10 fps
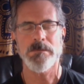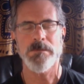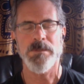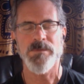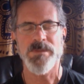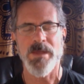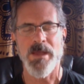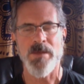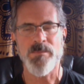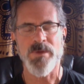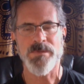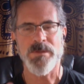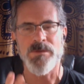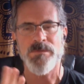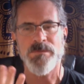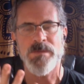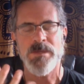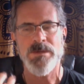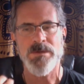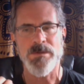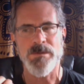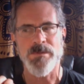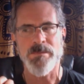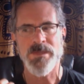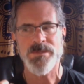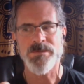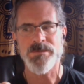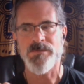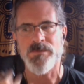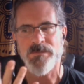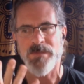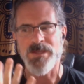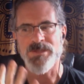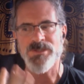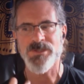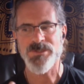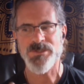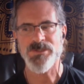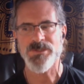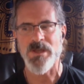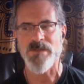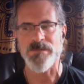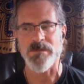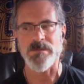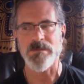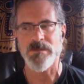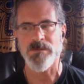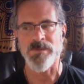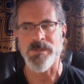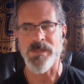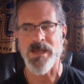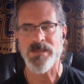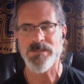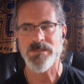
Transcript: With the out breath, can you feel the muscles of your face just soften and relax?